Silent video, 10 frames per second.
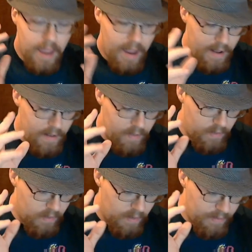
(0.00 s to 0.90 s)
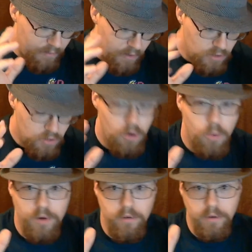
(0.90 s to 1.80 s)
And for those who are
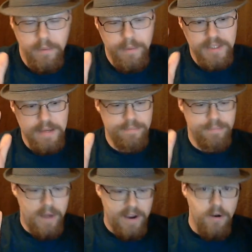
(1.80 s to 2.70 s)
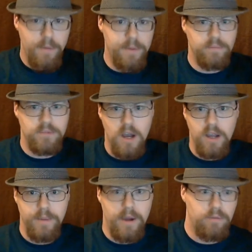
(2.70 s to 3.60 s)
wondering, because I know I've been
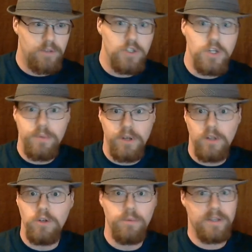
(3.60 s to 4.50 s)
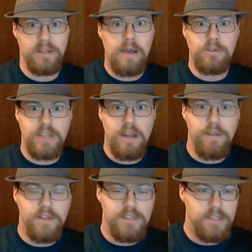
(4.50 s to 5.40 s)
talking about the doom and gloom and how scary
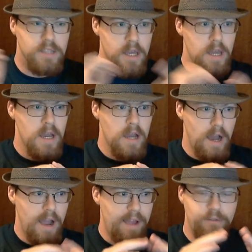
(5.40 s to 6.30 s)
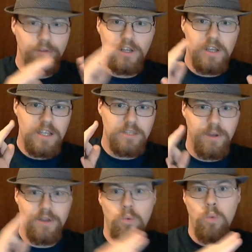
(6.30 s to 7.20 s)
this is, I haven't really
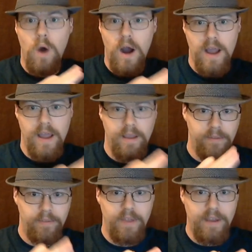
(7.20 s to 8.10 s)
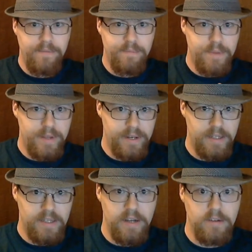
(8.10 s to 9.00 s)
explained why they've been
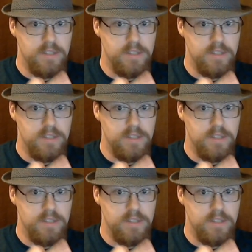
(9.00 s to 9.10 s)
declared